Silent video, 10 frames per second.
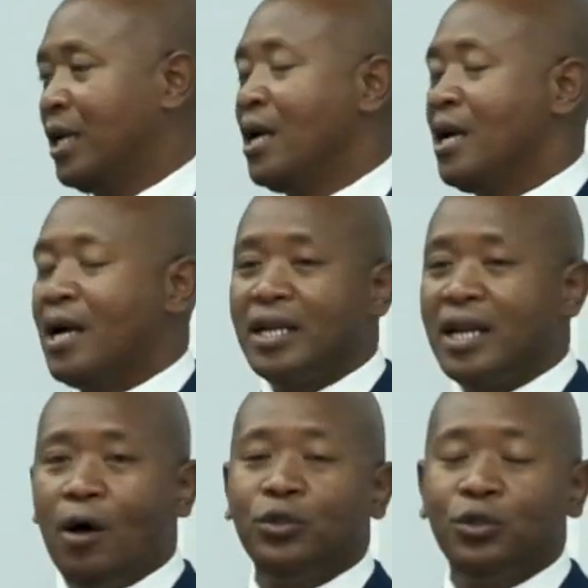and
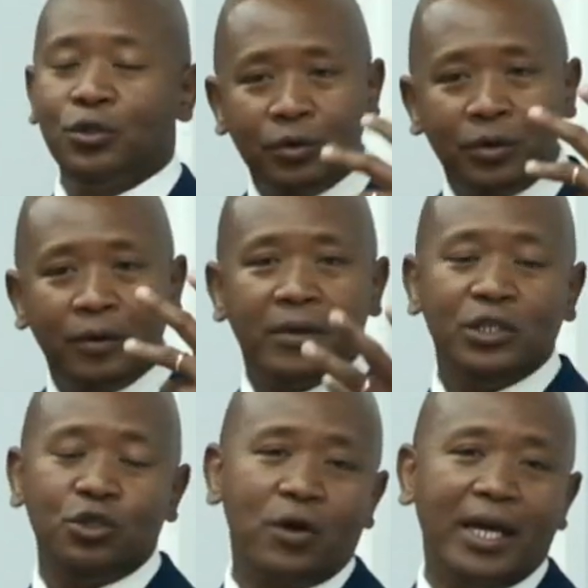how to
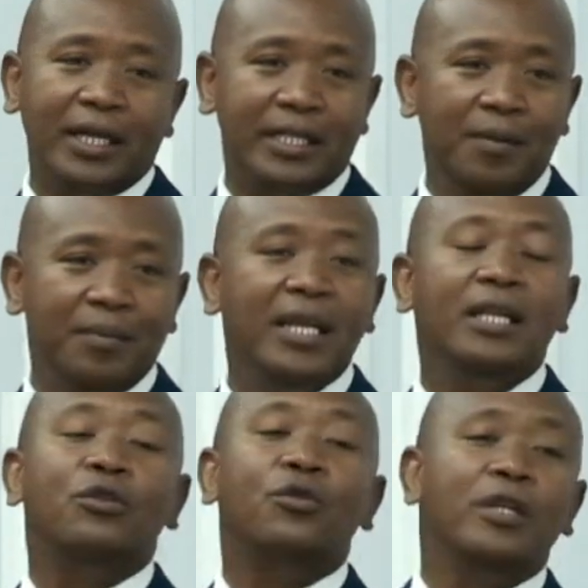instruct them
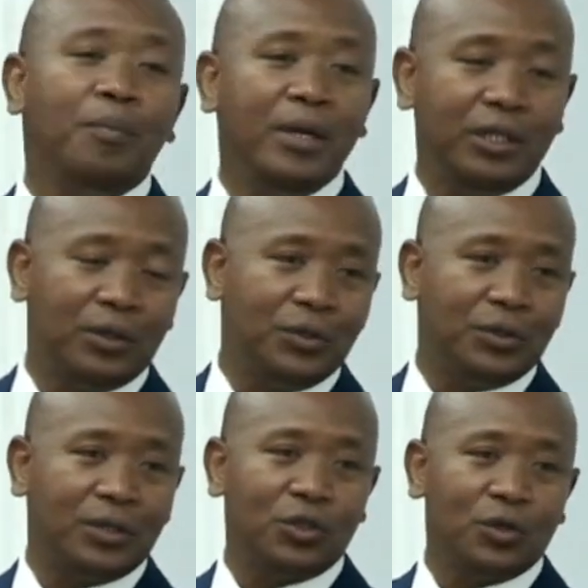in doing missions.
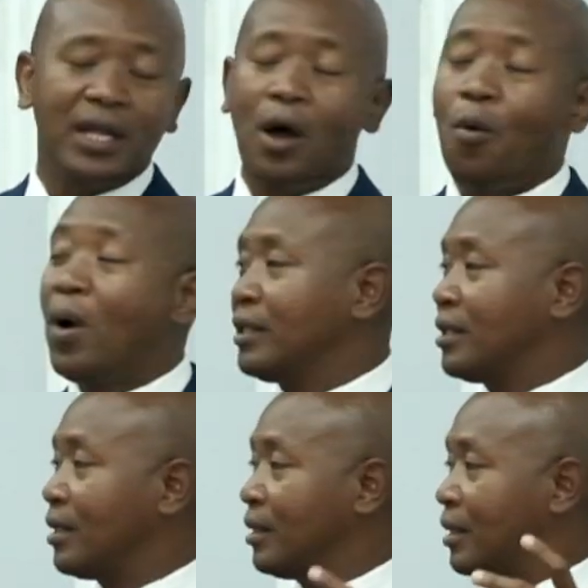And so that
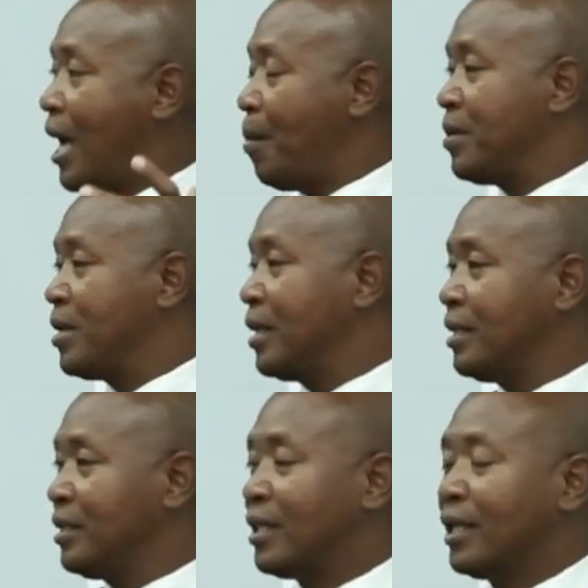what happening
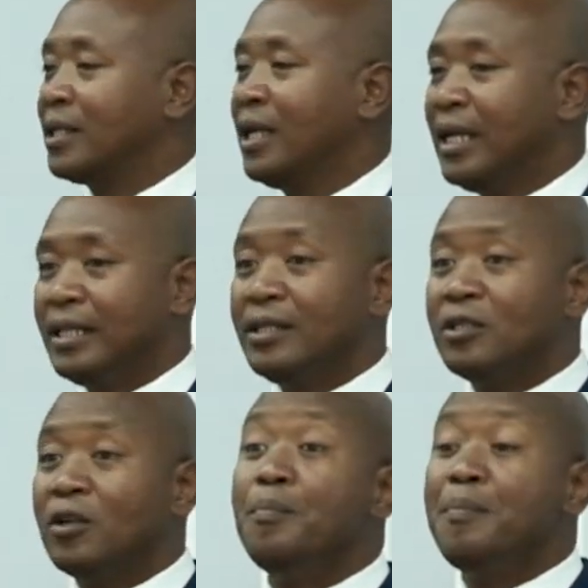is that these are
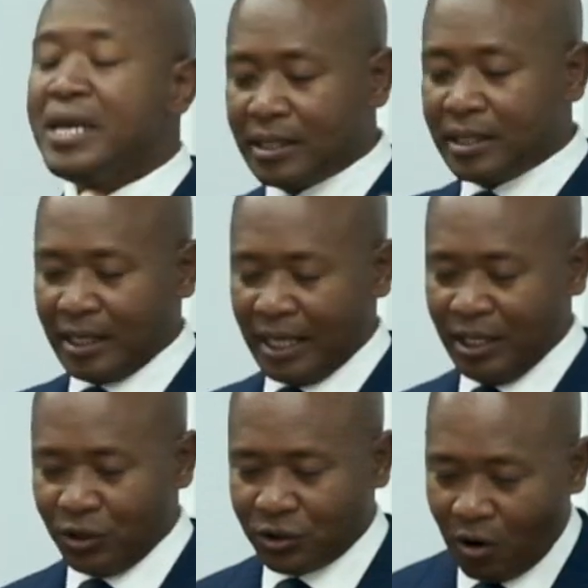missing in
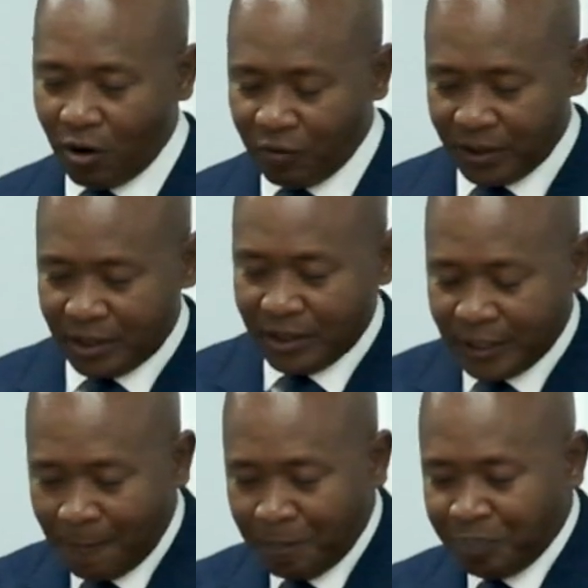the services.
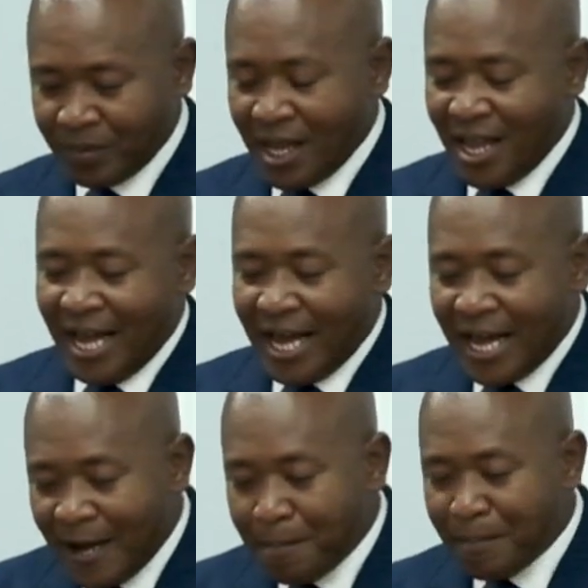
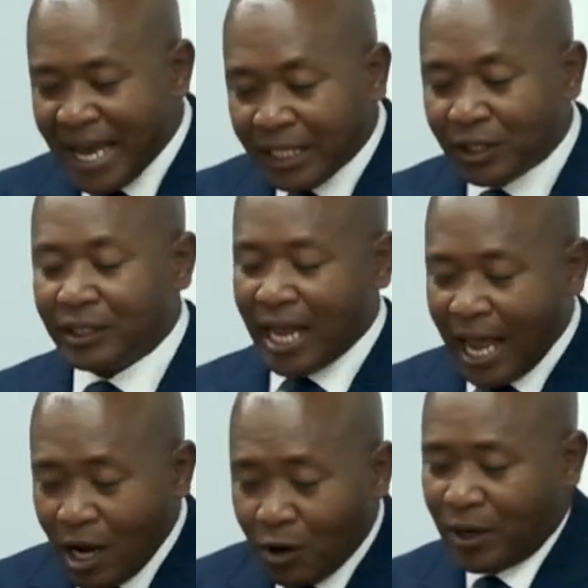Uh, Mendel
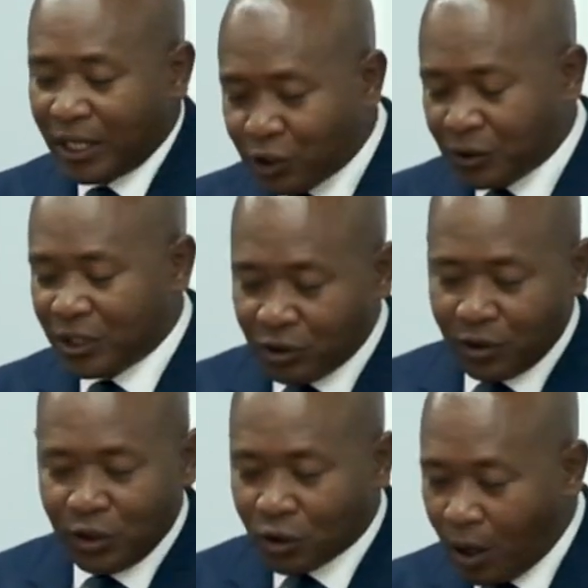Taylor, a church
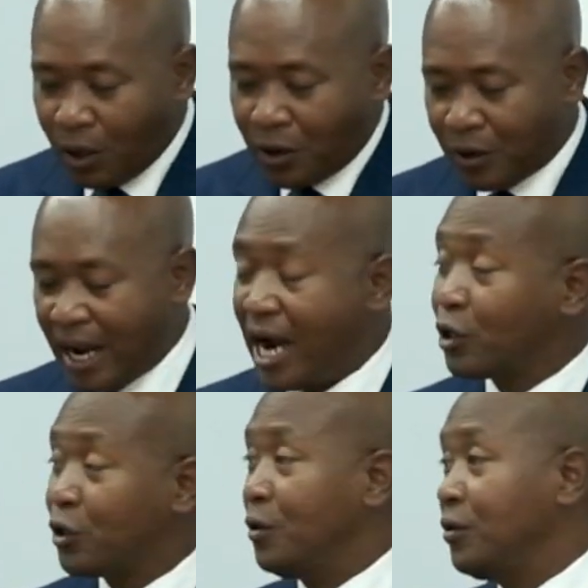history scholar,
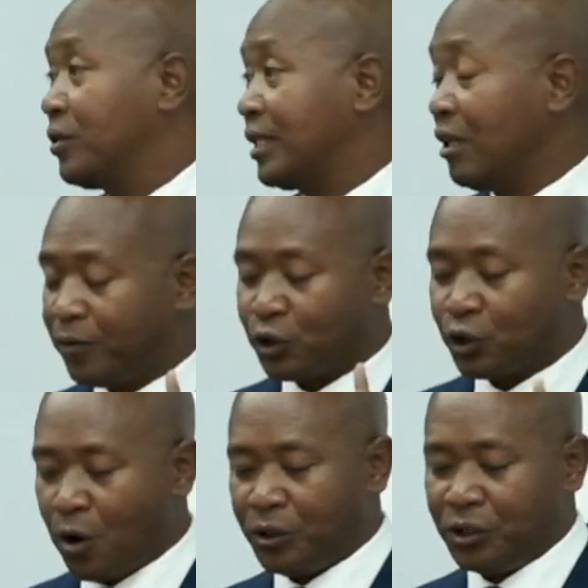argues that if the
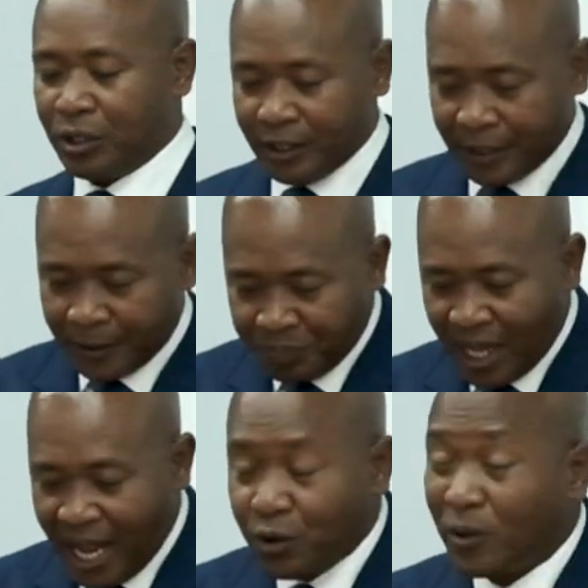churches
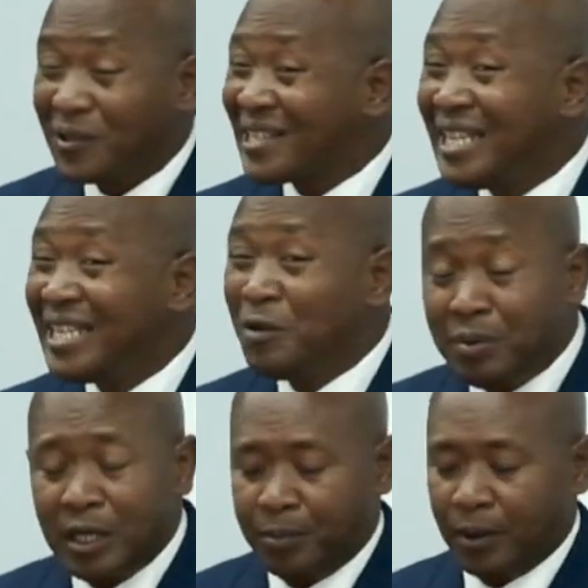are not sending
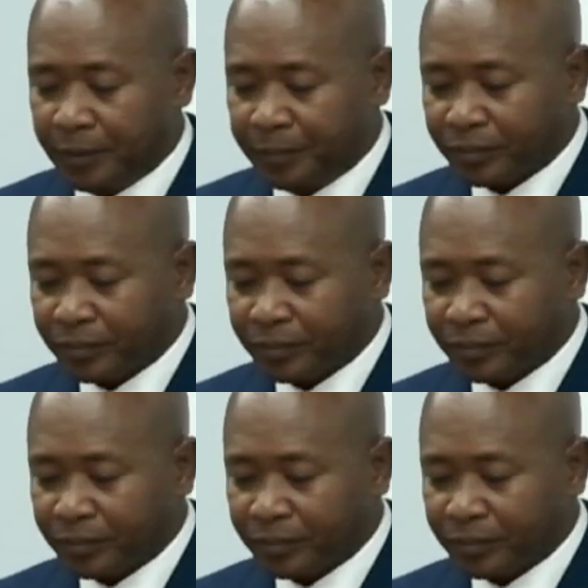people